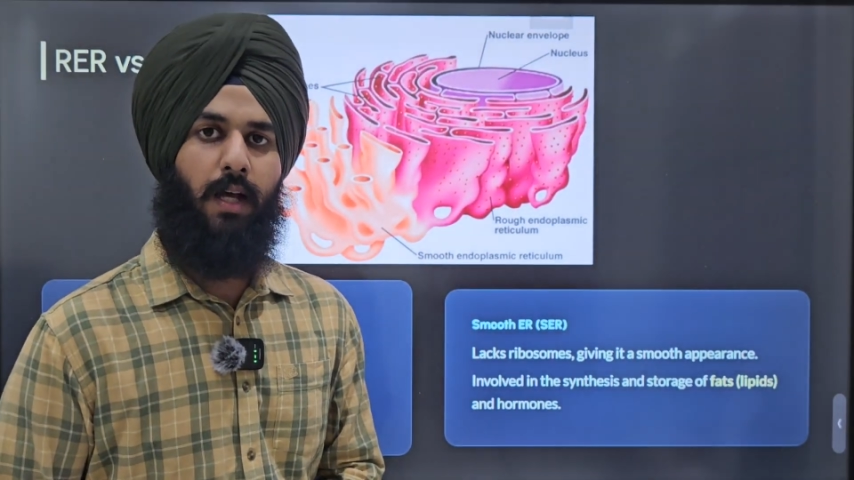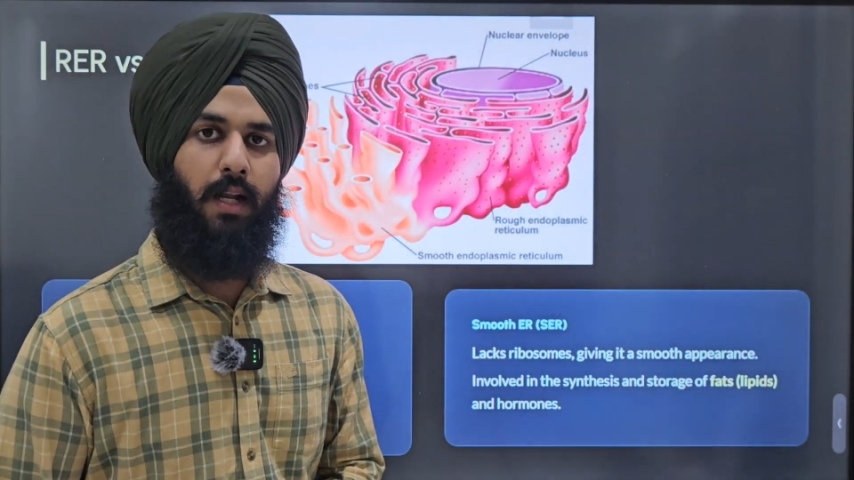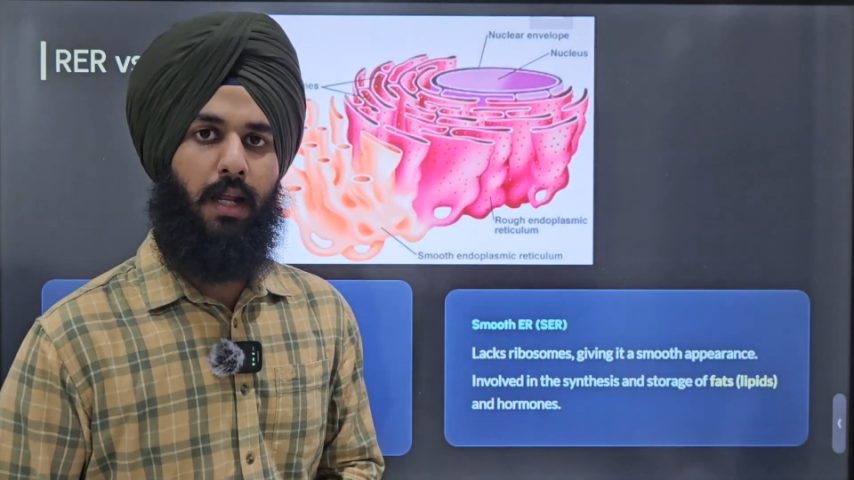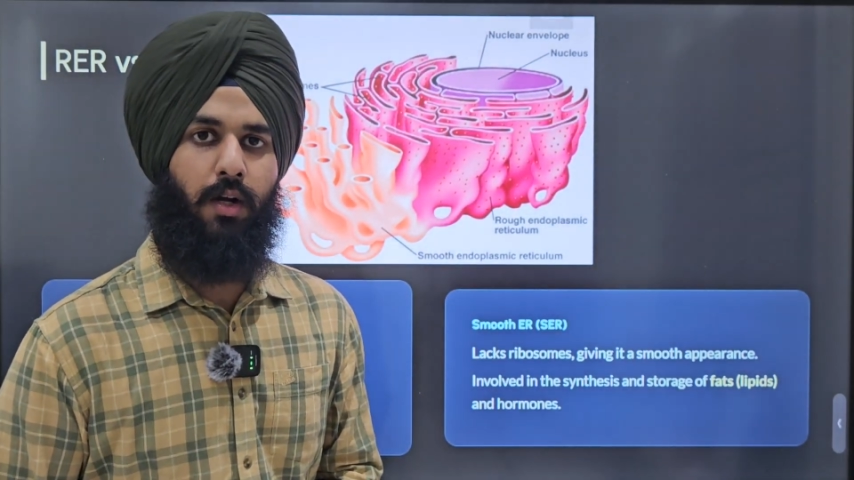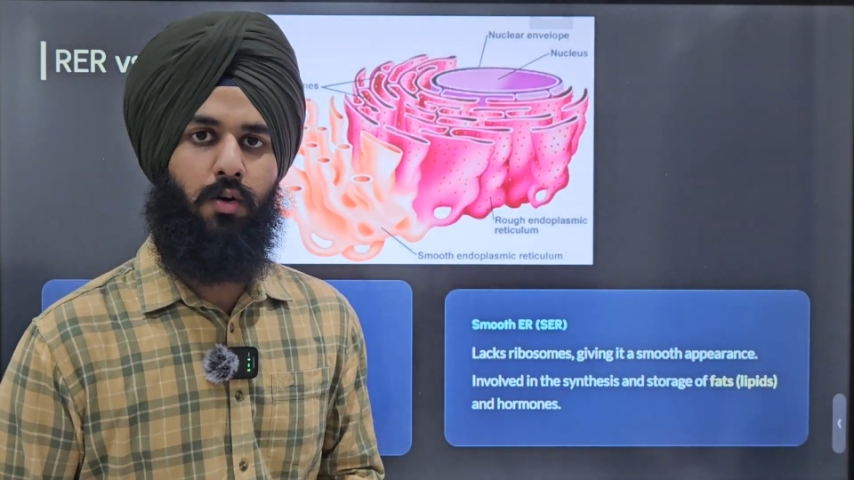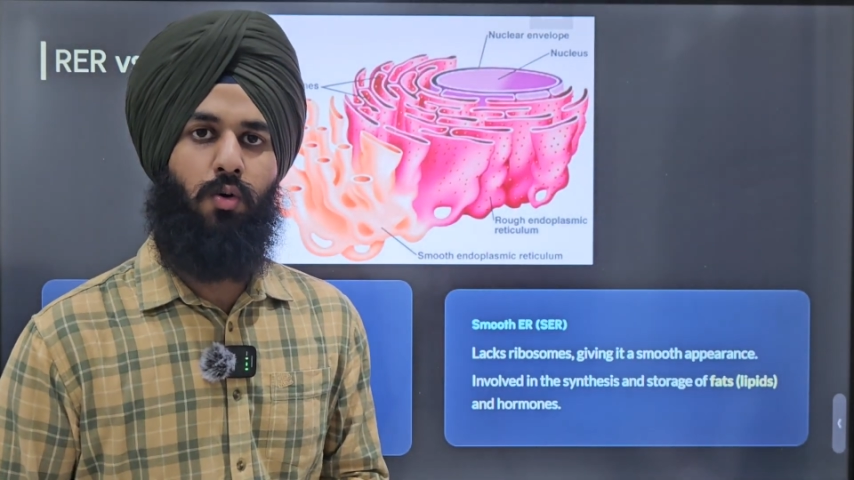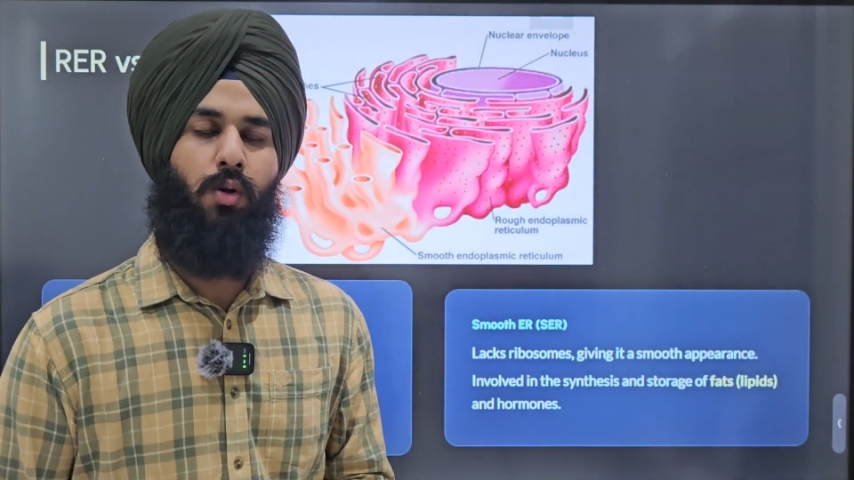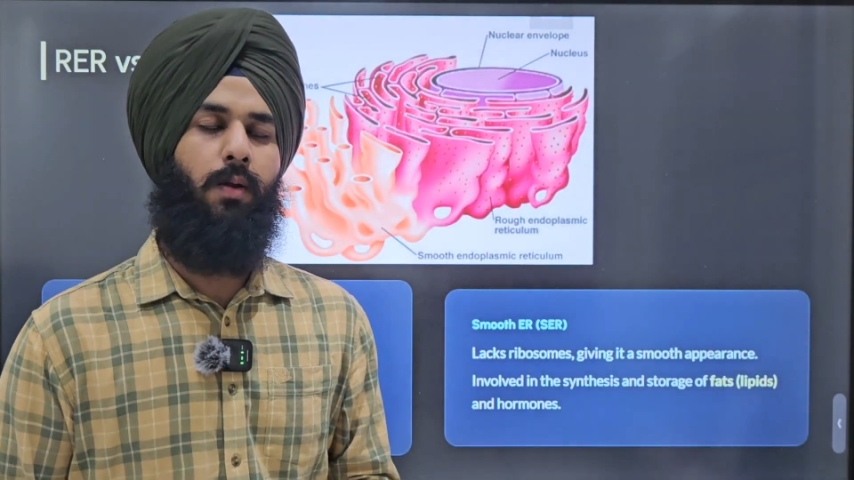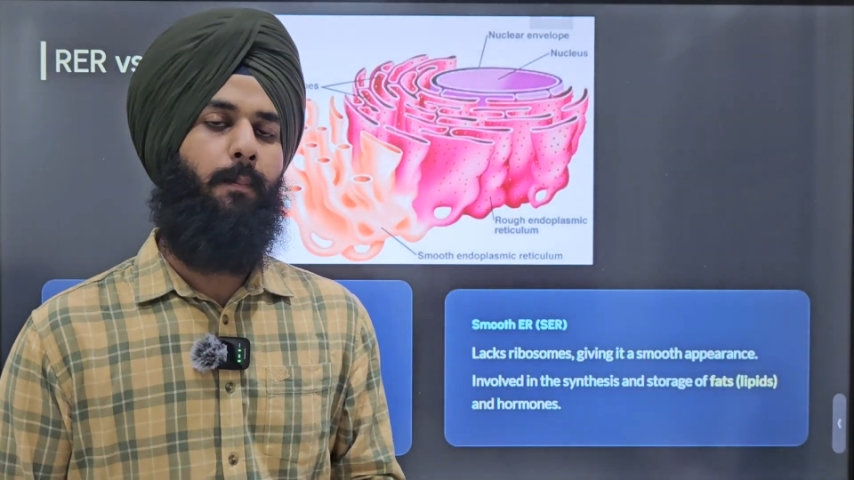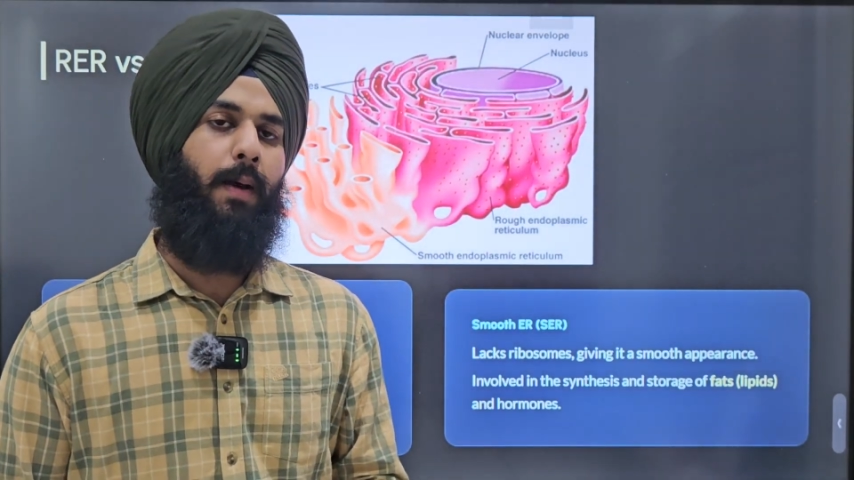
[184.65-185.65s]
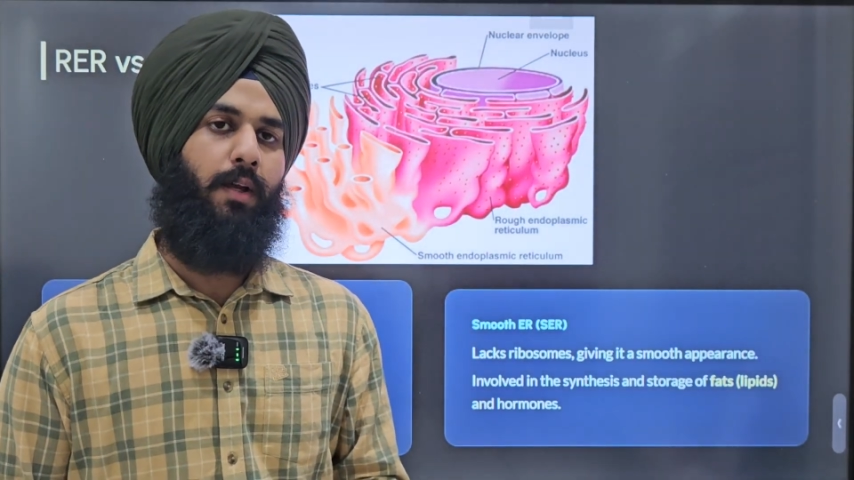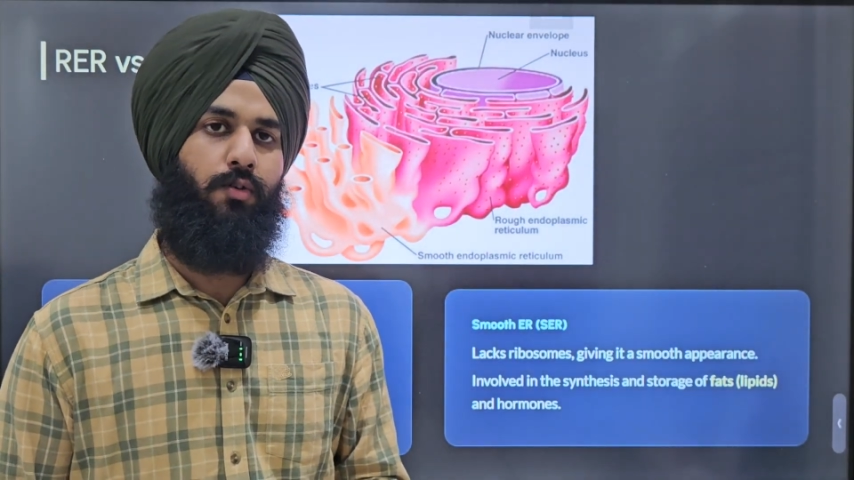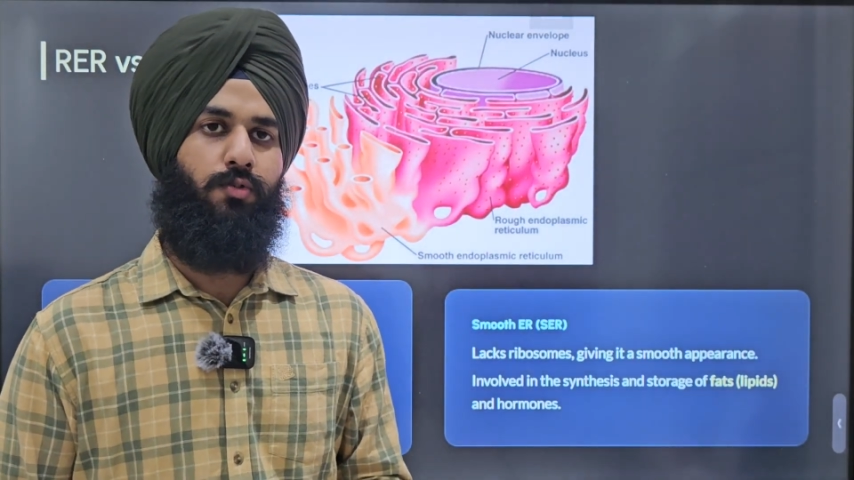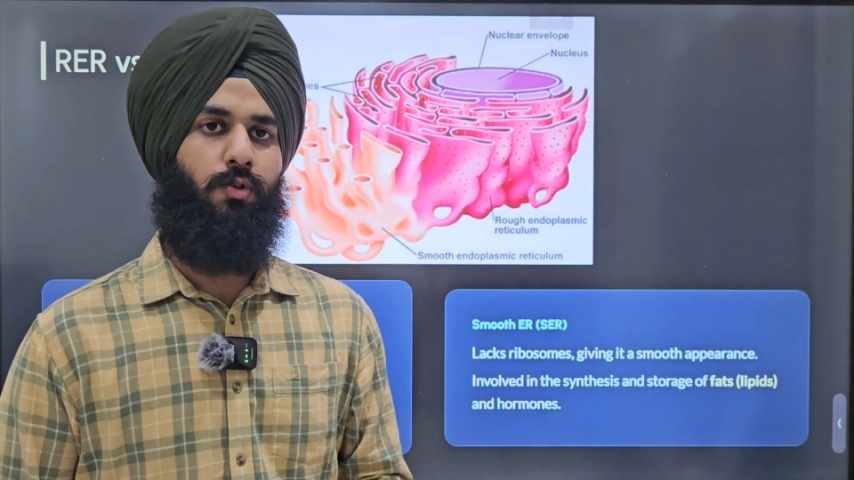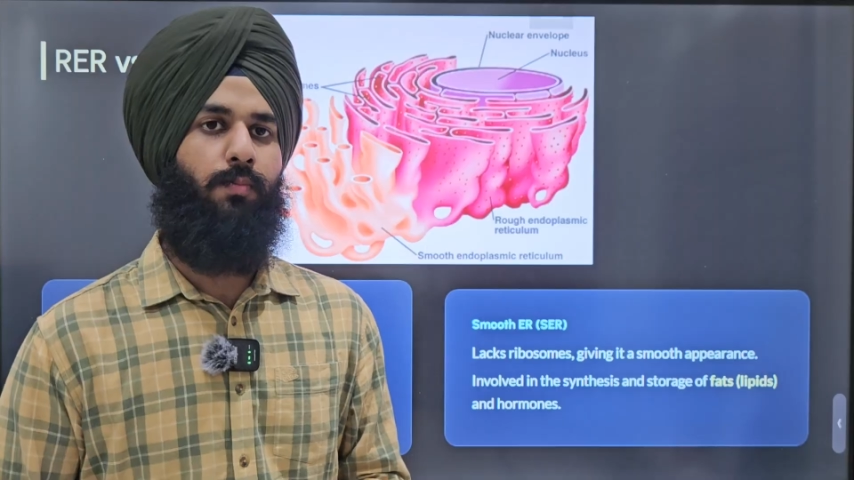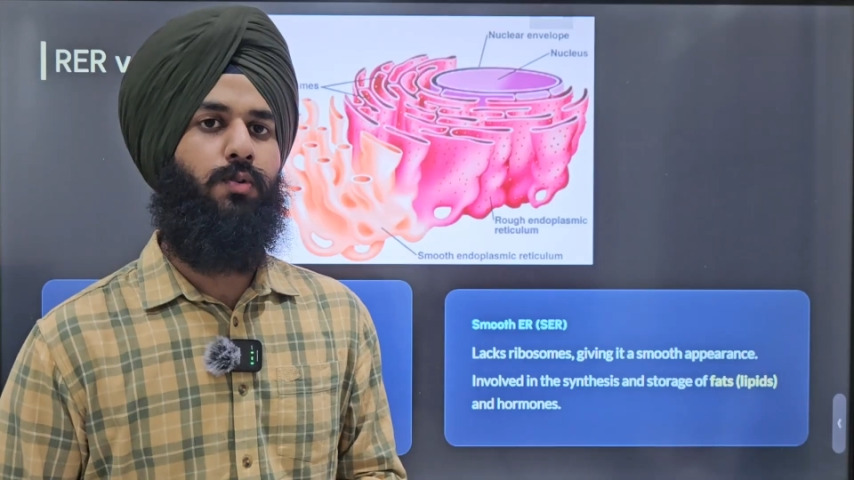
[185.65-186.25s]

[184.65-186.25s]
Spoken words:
electron microscope.